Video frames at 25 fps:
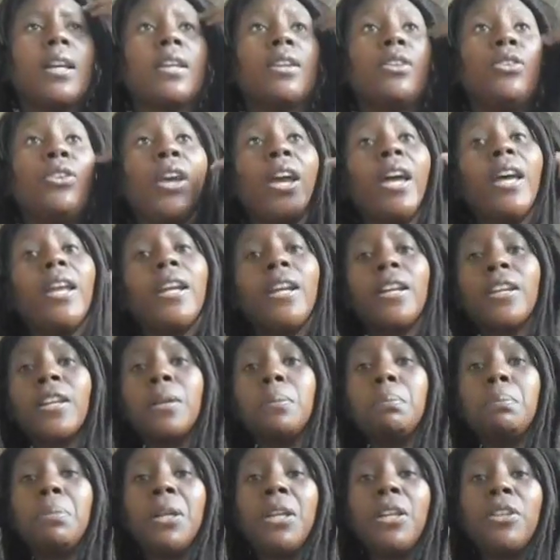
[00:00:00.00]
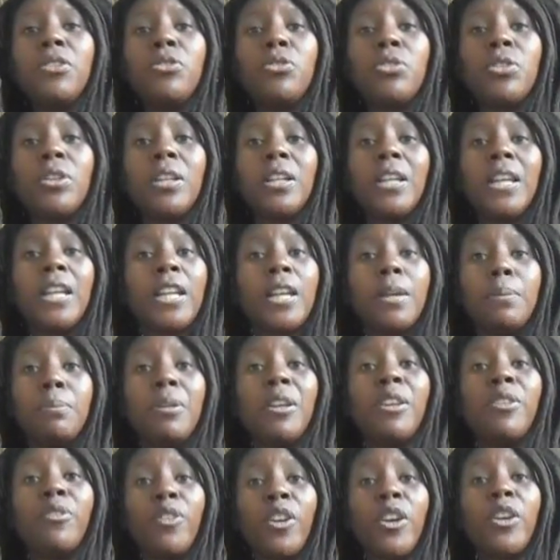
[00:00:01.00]
Yet it can be it can
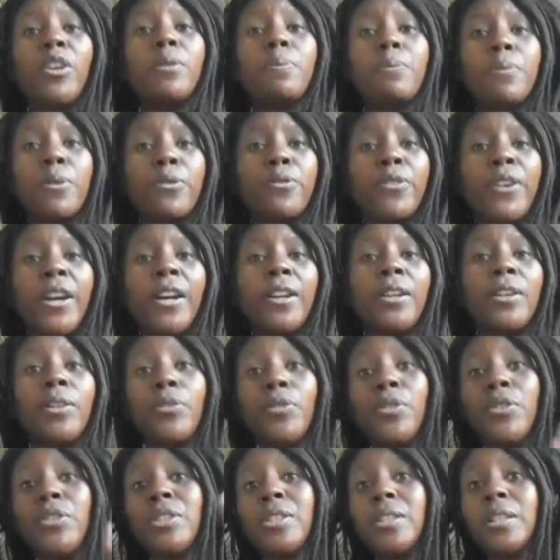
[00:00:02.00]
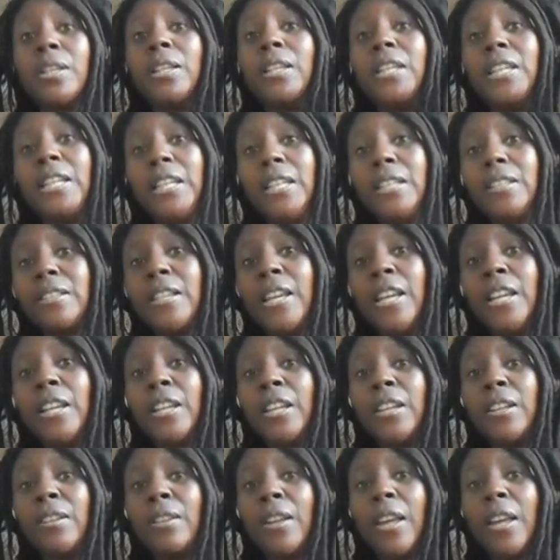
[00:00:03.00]
be very profound if it's
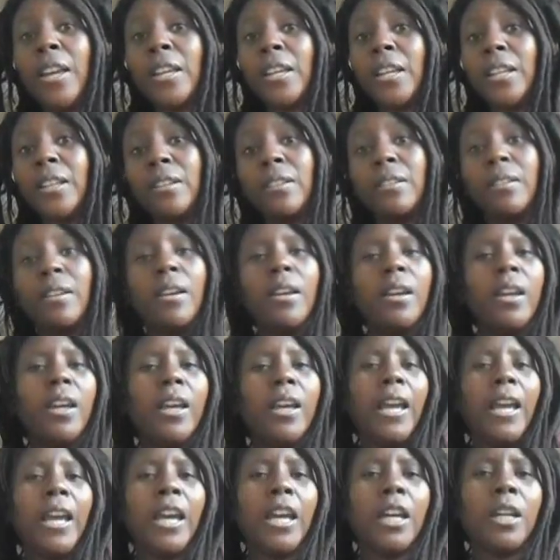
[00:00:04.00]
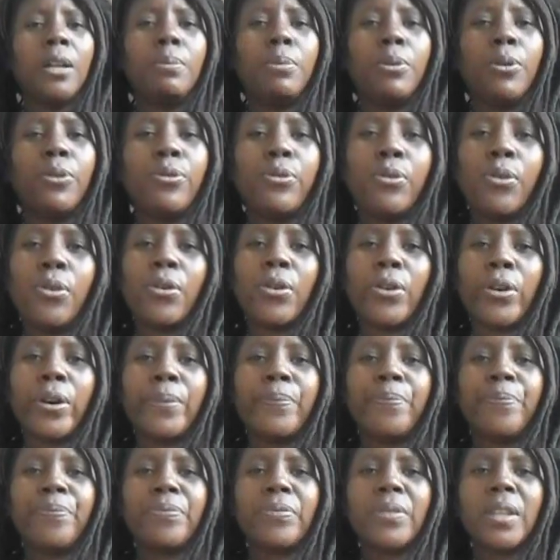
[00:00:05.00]
taken like in edible
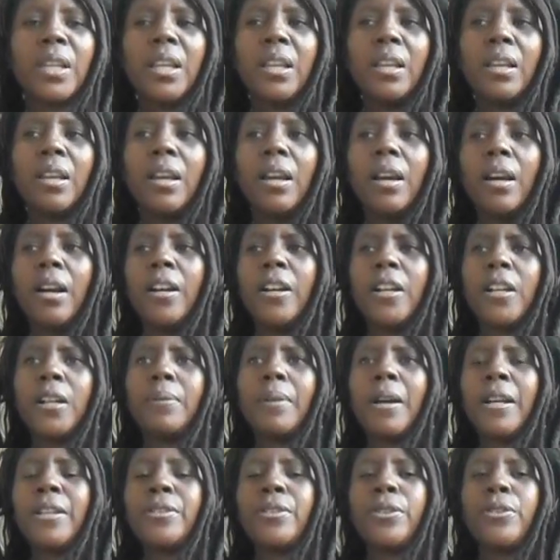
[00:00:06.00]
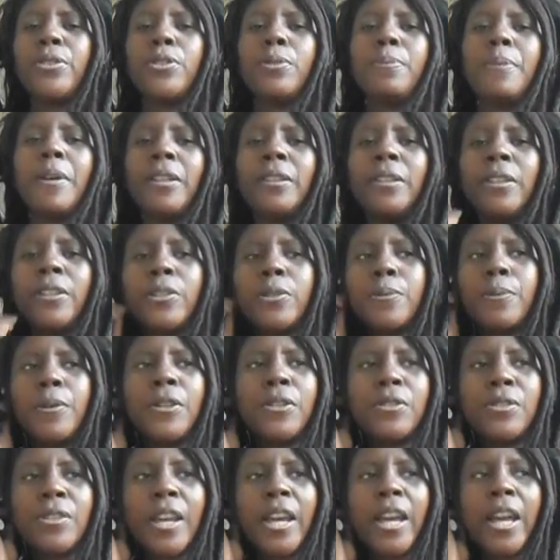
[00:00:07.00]
form. Um, I told you about the
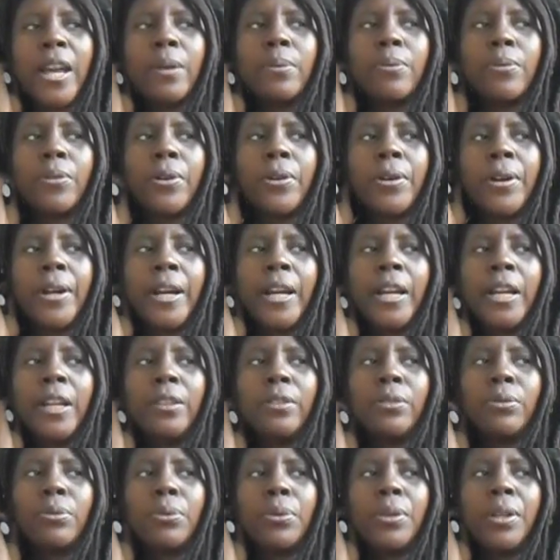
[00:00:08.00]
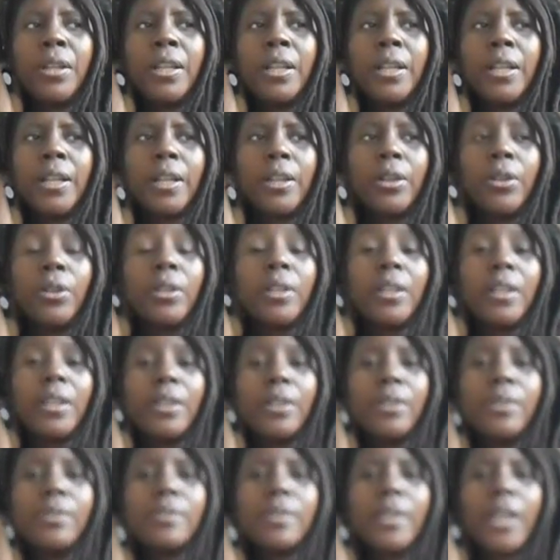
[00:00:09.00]
experience I had where I ate three
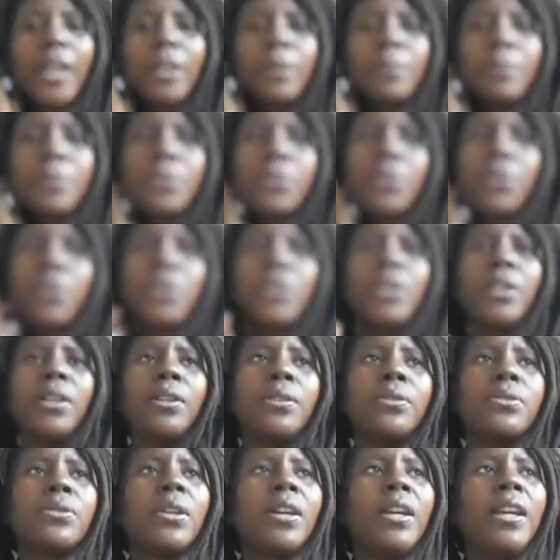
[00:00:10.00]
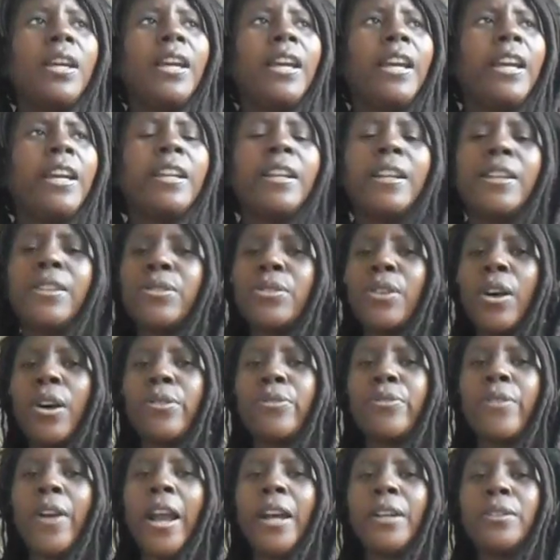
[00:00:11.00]
cookies, cannabis cookies, and I
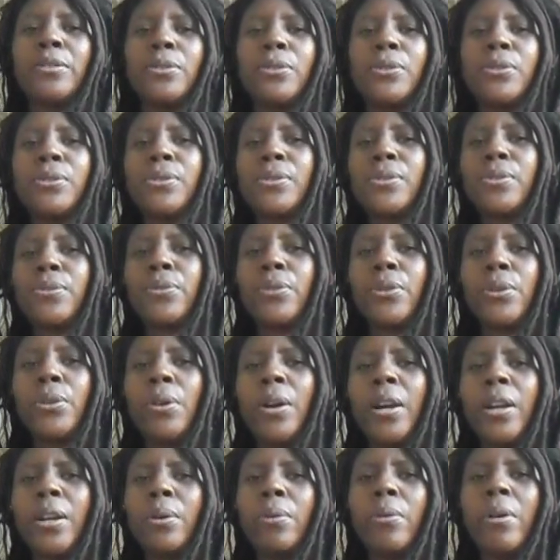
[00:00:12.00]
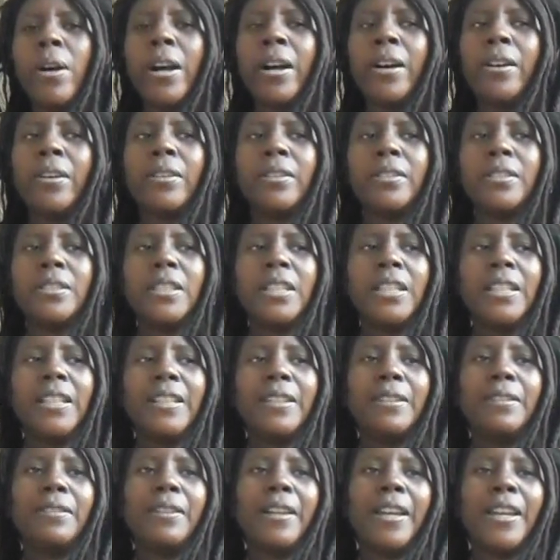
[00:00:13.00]
saw fractals for quite a while,
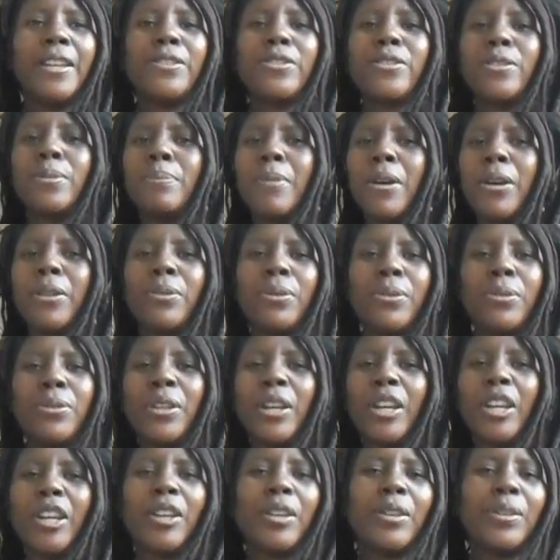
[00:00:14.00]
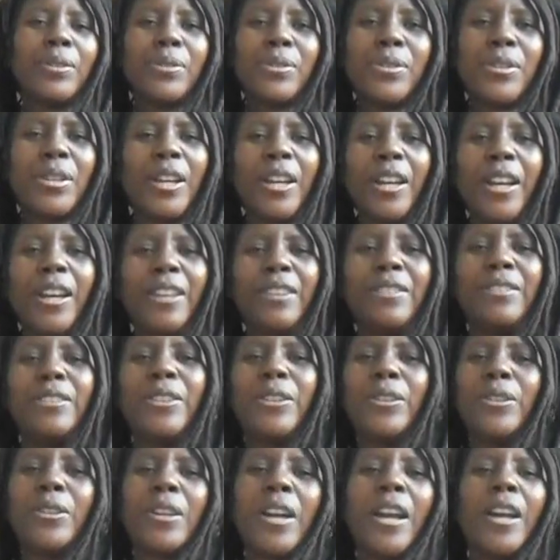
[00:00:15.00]
and some other things
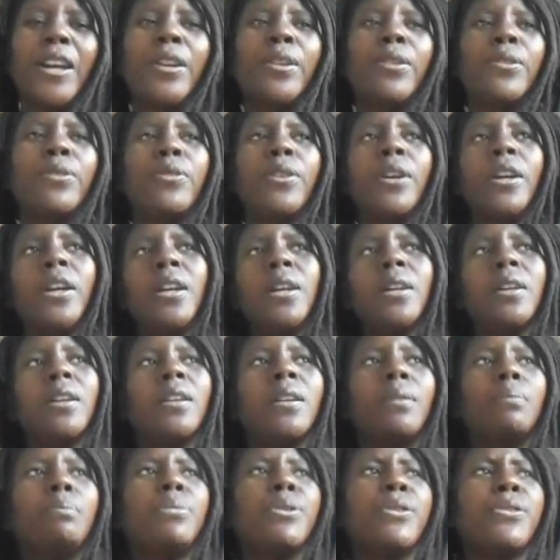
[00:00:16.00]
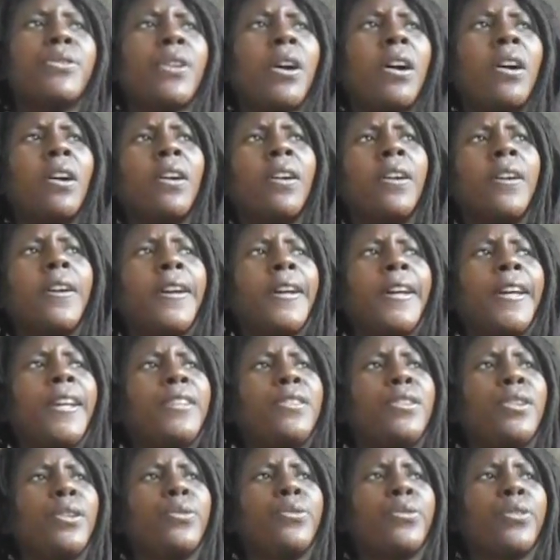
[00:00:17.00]
that are kind of bizarre
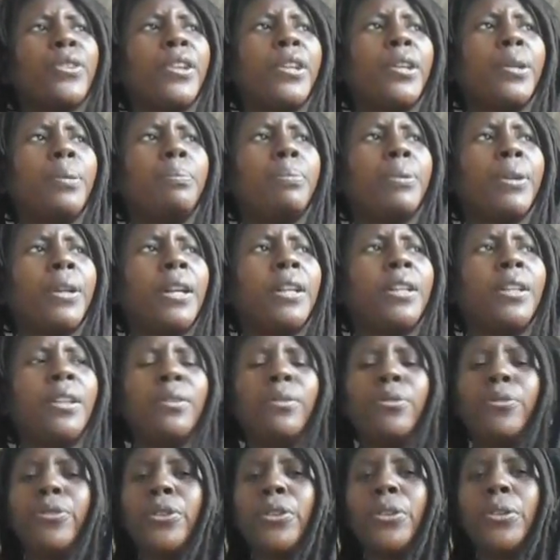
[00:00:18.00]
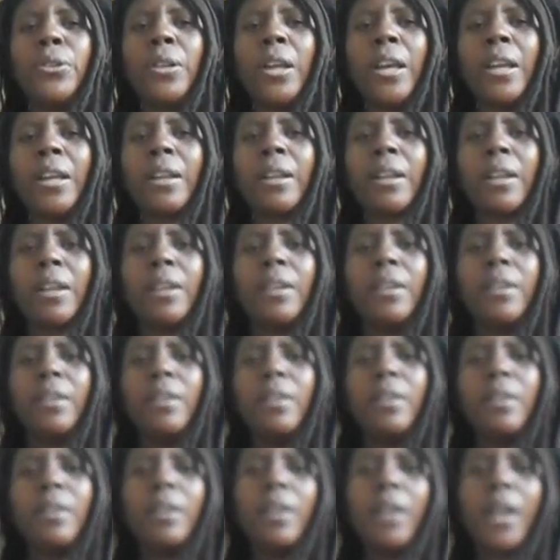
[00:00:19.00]
and different, but I didn't feel like
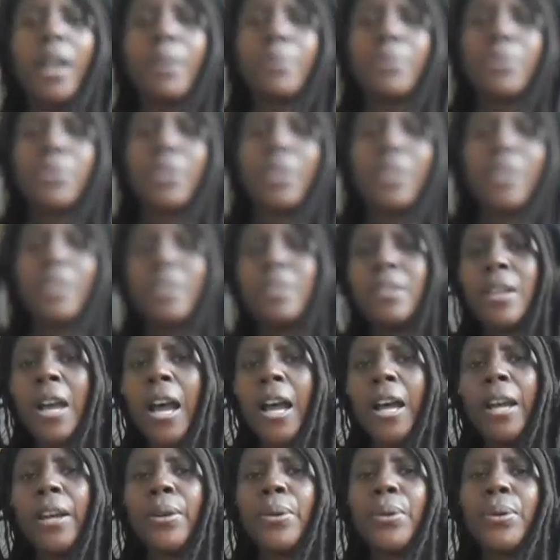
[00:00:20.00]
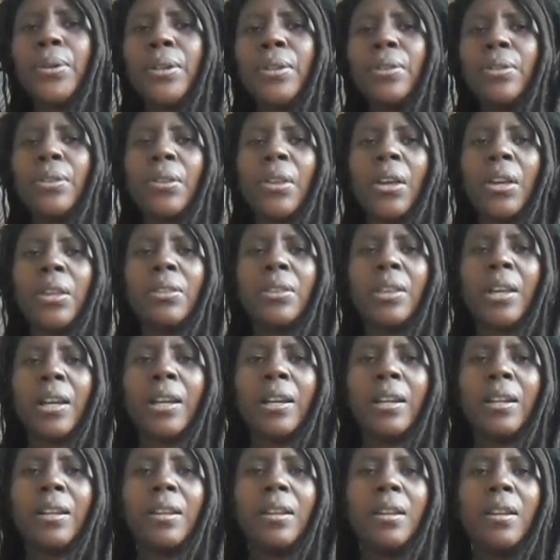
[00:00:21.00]
I was going to die or anything like
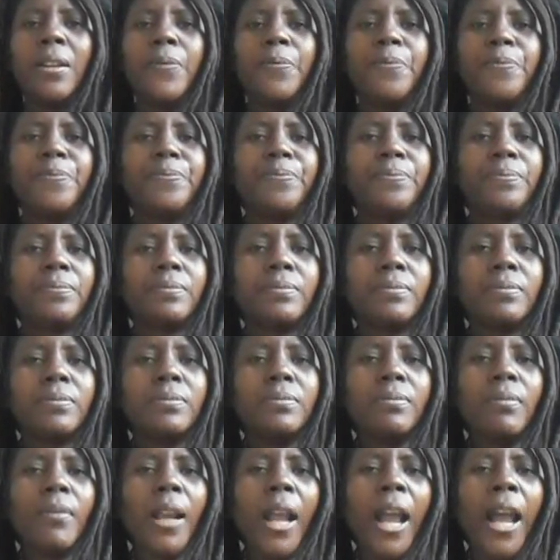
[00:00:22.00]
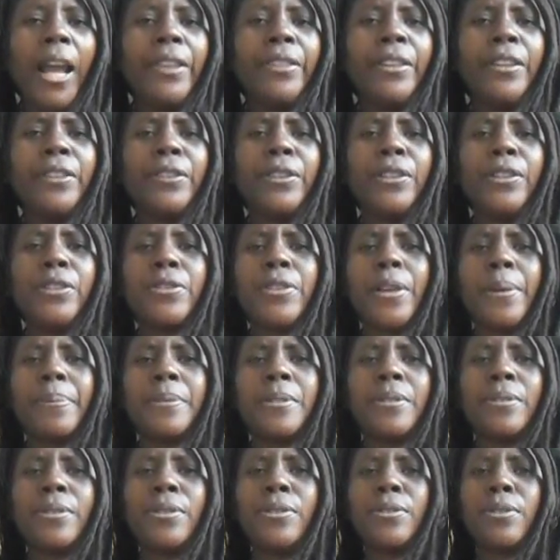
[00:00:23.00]
that. I think these
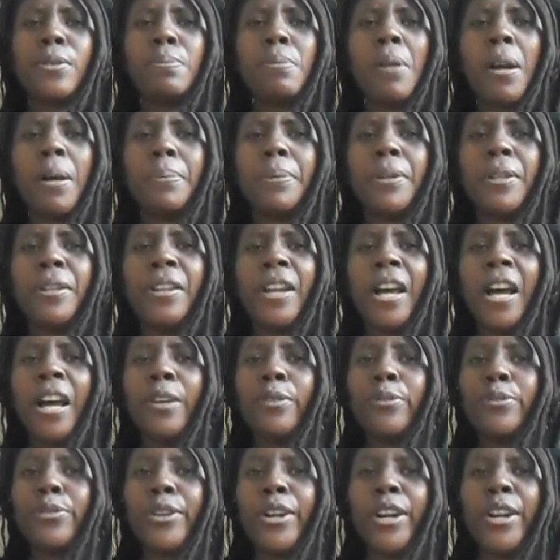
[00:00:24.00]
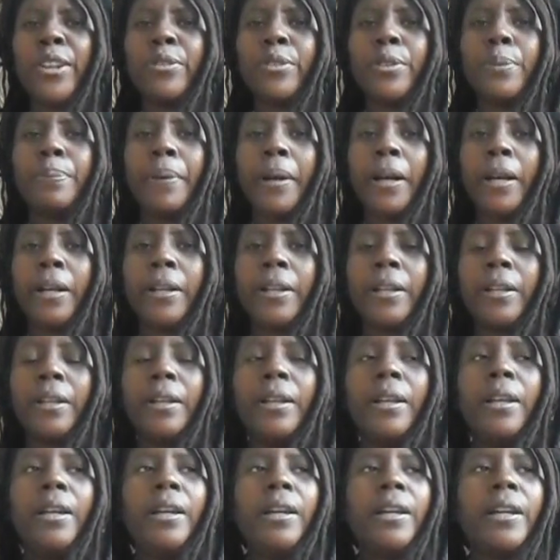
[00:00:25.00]
substances are probably not for everybody
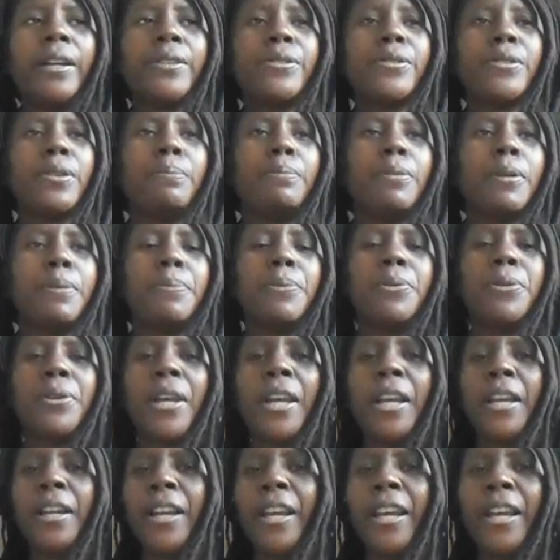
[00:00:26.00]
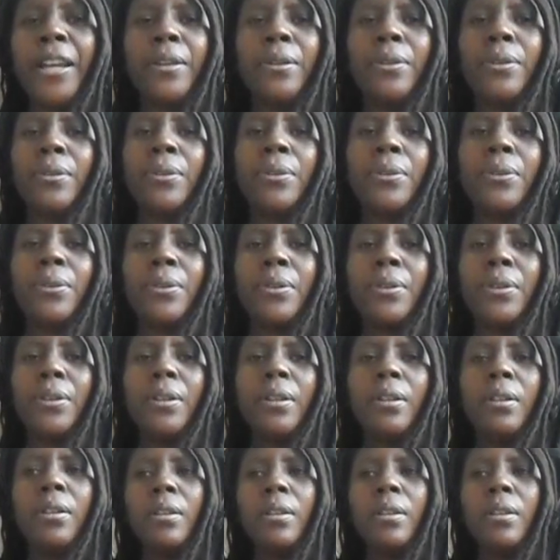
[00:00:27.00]
because some people can't handle